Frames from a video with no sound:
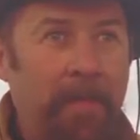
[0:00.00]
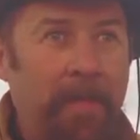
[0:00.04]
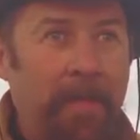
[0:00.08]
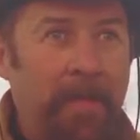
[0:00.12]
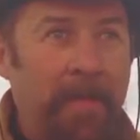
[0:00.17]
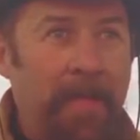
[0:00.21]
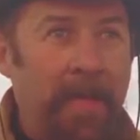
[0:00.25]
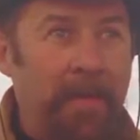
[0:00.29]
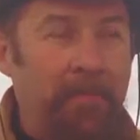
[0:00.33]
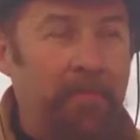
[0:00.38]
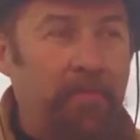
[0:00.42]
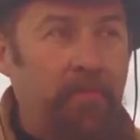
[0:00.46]

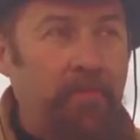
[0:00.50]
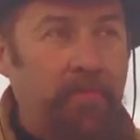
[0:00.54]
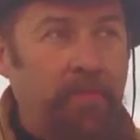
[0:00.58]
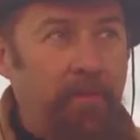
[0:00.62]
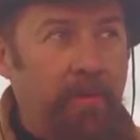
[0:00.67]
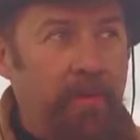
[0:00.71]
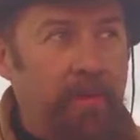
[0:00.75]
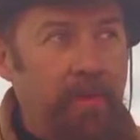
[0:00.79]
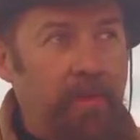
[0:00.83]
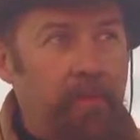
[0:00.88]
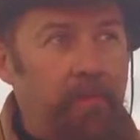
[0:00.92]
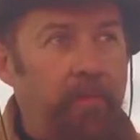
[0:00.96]
after
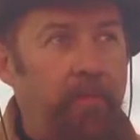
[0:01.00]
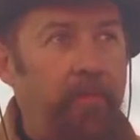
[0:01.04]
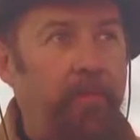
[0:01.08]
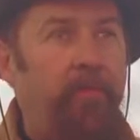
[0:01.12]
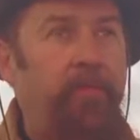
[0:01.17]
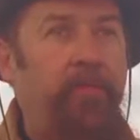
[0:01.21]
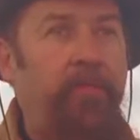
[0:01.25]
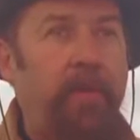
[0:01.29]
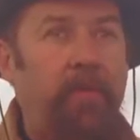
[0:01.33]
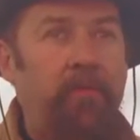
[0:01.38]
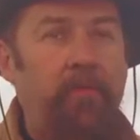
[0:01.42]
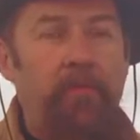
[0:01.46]
doing this for
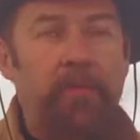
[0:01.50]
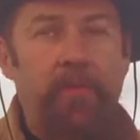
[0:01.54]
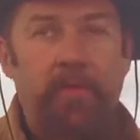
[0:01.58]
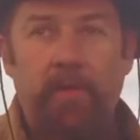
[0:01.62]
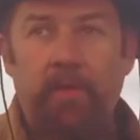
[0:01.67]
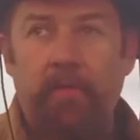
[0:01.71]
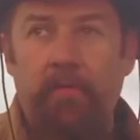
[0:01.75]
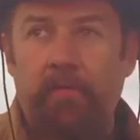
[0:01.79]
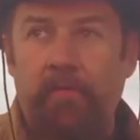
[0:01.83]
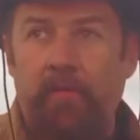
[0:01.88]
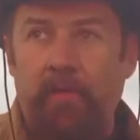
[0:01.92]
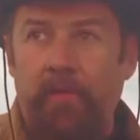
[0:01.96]
several
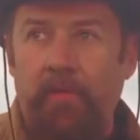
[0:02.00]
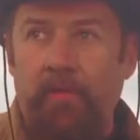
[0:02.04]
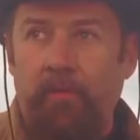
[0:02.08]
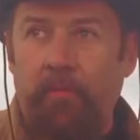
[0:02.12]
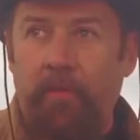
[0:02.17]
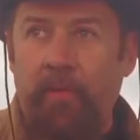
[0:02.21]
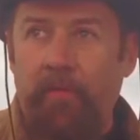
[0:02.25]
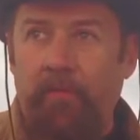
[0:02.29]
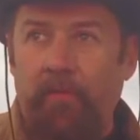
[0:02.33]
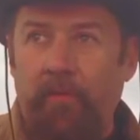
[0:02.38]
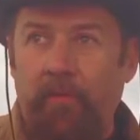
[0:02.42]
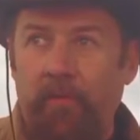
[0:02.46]
years on the
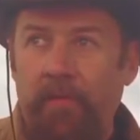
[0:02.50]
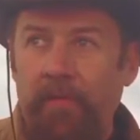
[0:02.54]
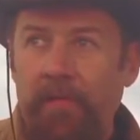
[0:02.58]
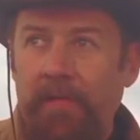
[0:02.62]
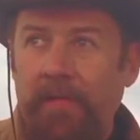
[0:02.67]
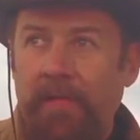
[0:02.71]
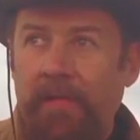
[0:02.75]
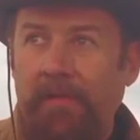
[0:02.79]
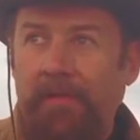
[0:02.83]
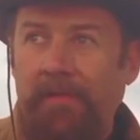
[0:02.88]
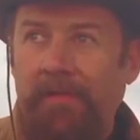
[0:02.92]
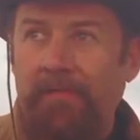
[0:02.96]
river,
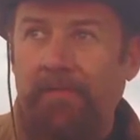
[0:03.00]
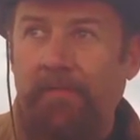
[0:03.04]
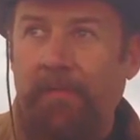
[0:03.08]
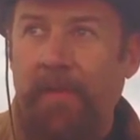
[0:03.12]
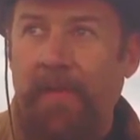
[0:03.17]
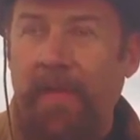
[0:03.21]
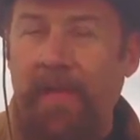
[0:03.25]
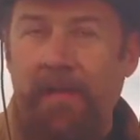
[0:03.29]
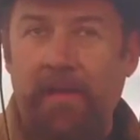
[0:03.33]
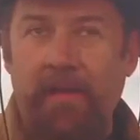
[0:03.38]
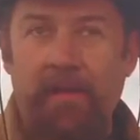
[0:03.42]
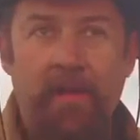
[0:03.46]
we
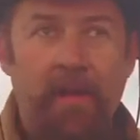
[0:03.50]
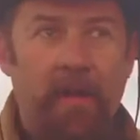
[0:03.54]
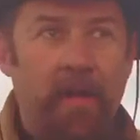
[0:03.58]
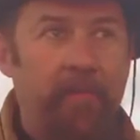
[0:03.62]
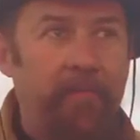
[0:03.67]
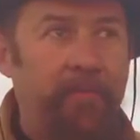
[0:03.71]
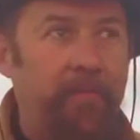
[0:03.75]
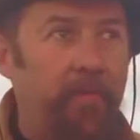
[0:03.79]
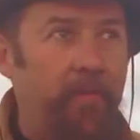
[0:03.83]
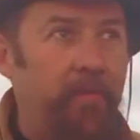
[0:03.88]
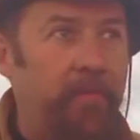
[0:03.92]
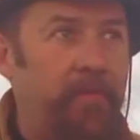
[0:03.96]
had an
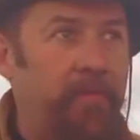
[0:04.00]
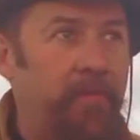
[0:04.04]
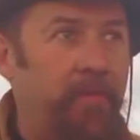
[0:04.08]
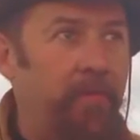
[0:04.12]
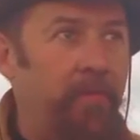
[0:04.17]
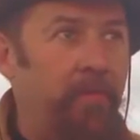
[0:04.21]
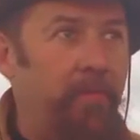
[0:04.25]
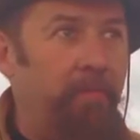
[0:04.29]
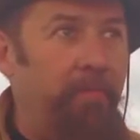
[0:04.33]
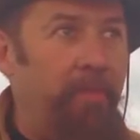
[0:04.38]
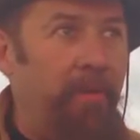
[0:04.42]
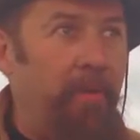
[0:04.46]
offer
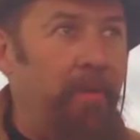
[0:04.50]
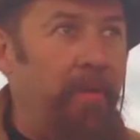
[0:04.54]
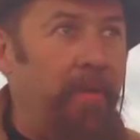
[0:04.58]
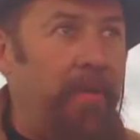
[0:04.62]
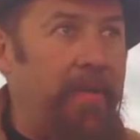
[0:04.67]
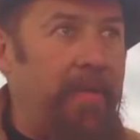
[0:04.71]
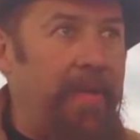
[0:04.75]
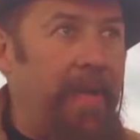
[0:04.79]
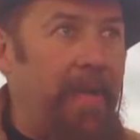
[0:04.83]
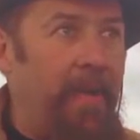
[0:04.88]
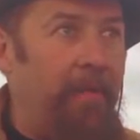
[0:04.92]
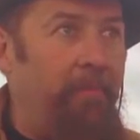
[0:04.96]
to build a
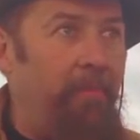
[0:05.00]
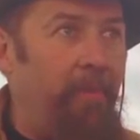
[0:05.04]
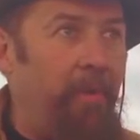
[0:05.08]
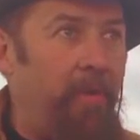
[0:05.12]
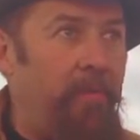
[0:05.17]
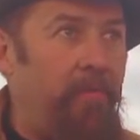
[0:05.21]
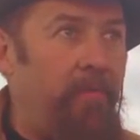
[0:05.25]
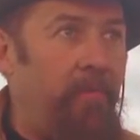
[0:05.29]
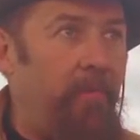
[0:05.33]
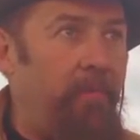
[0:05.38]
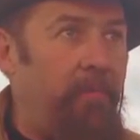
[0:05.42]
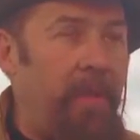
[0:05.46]
camp
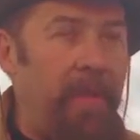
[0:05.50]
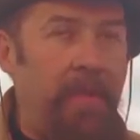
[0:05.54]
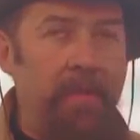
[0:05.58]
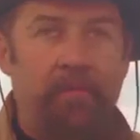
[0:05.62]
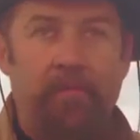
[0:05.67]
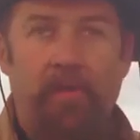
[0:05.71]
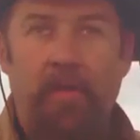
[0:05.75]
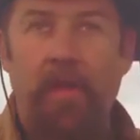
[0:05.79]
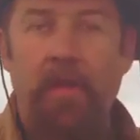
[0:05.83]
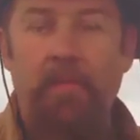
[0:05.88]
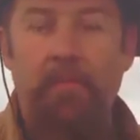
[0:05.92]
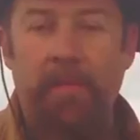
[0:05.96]
on some native
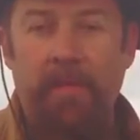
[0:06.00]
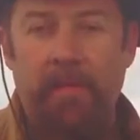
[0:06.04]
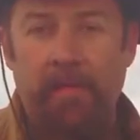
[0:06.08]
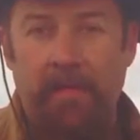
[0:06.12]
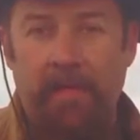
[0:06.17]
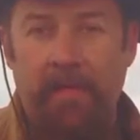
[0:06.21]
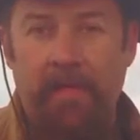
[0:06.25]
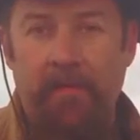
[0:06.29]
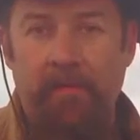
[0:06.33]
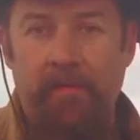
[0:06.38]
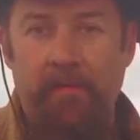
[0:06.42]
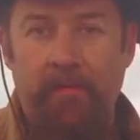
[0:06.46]
allotment
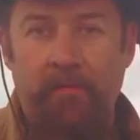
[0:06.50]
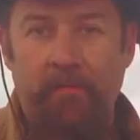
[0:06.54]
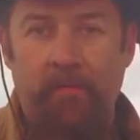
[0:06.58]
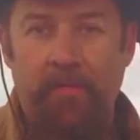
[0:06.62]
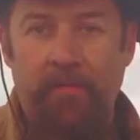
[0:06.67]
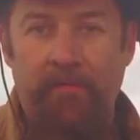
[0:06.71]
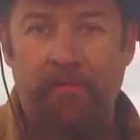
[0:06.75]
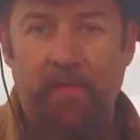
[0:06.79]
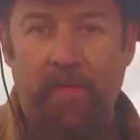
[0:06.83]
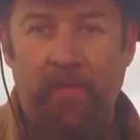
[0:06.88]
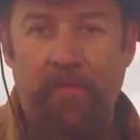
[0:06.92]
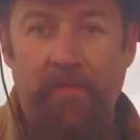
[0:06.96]
land, and we
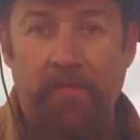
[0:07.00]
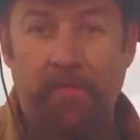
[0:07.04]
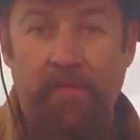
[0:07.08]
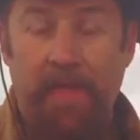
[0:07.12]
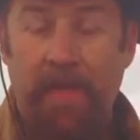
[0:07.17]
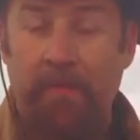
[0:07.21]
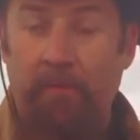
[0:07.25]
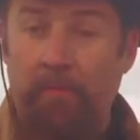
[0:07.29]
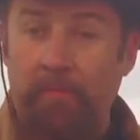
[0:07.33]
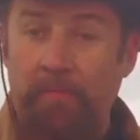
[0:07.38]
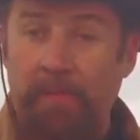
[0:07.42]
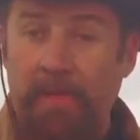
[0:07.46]
felt that
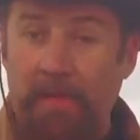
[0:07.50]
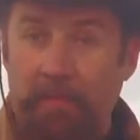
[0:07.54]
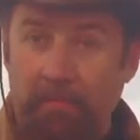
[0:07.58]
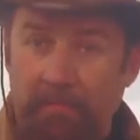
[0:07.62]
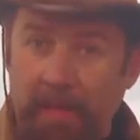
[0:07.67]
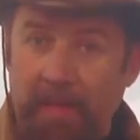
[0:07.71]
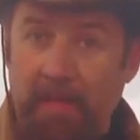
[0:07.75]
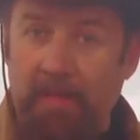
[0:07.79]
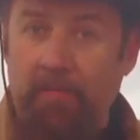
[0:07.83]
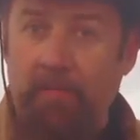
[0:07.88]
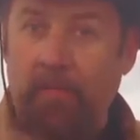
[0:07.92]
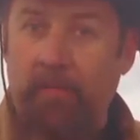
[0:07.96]
that would be a
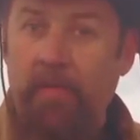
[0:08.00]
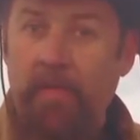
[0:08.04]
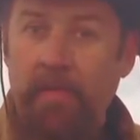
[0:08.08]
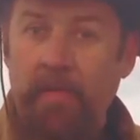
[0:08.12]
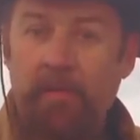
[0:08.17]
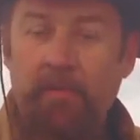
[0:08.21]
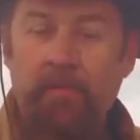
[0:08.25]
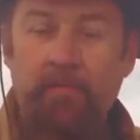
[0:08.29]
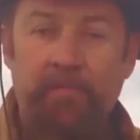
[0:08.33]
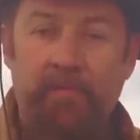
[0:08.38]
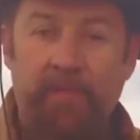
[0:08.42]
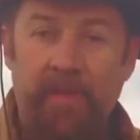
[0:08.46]
better
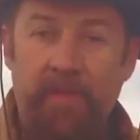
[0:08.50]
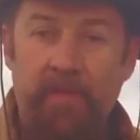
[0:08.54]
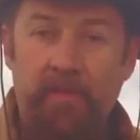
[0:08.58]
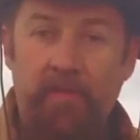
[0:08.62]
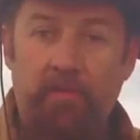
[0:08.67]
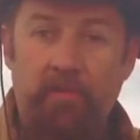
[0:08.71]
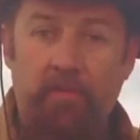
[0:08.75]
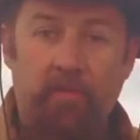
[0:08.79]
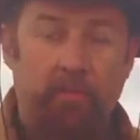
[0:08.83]
venue to